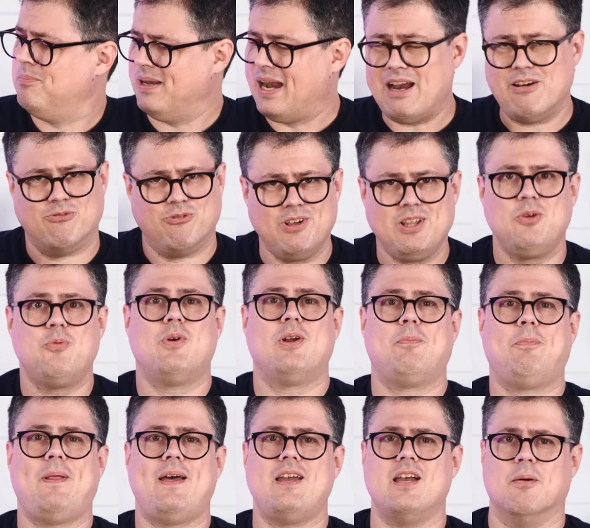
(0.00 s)
But I really
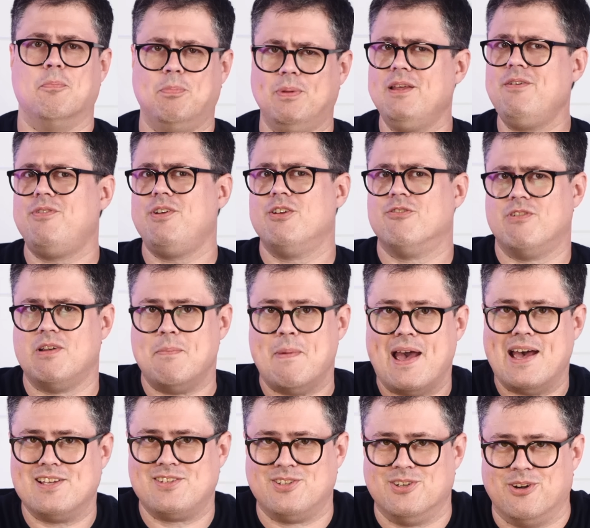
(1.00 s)
want to play Oblivion
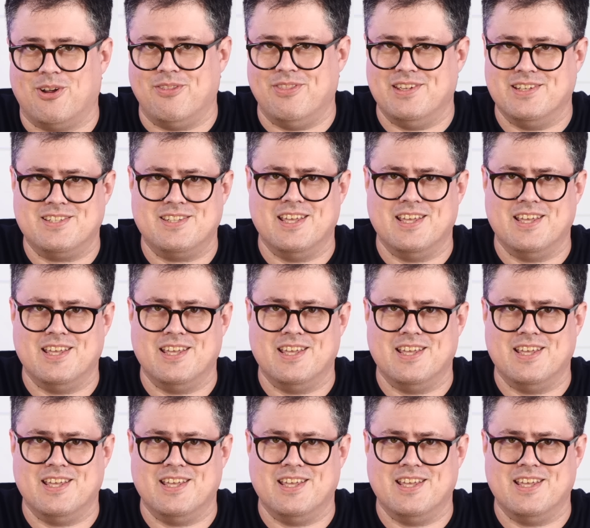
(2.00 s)
Remastered on this